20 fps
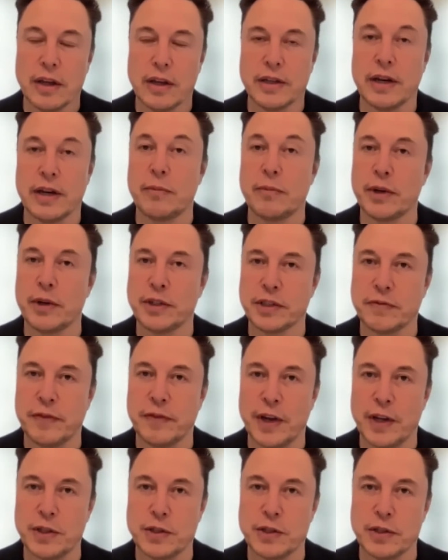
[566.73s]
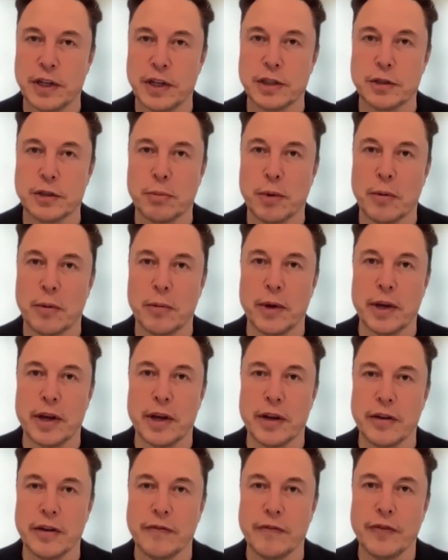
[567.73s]
a temporary suspension is
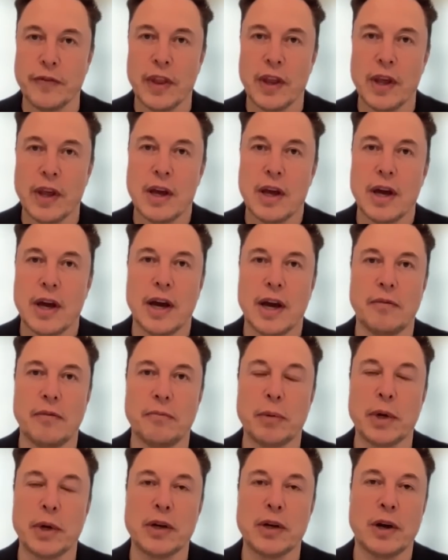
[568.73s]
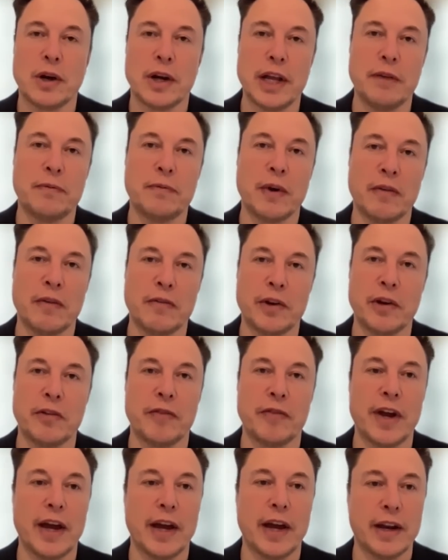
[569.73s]
appropriate, um, but not a
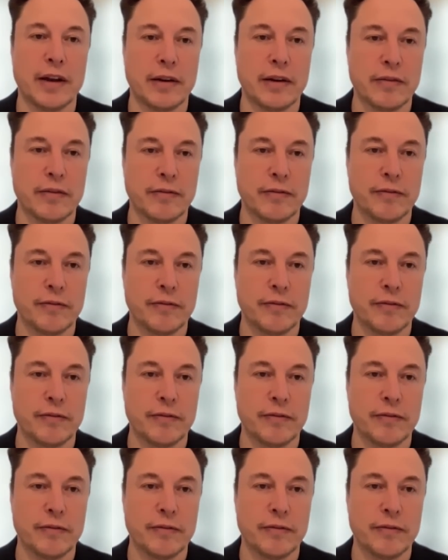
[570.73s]
permanent ban.